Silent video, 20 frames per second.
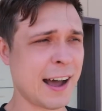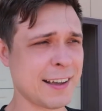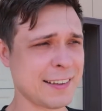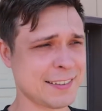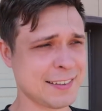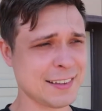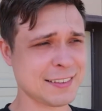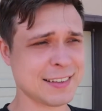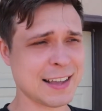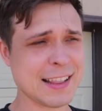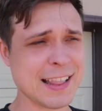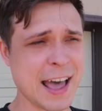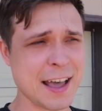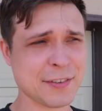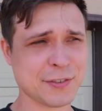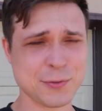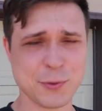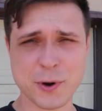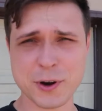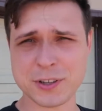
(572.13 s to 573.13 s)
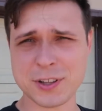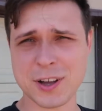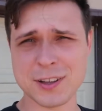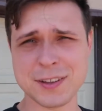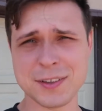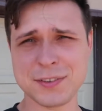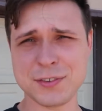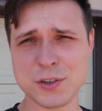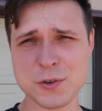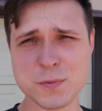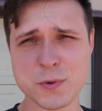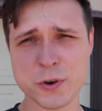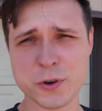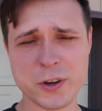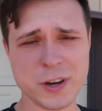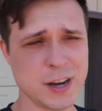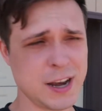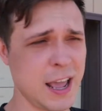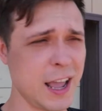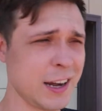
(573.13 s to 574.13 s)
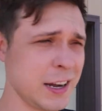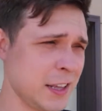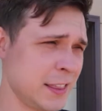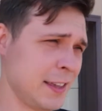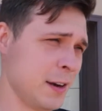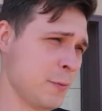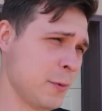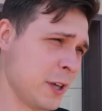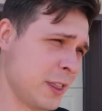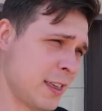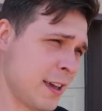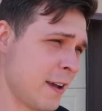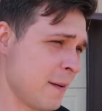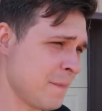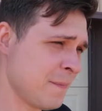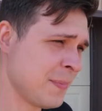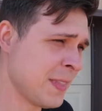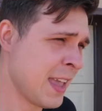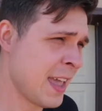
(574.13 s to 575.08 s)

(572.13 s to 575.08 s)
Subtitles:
since I last worked on the Subaru, did anything with it.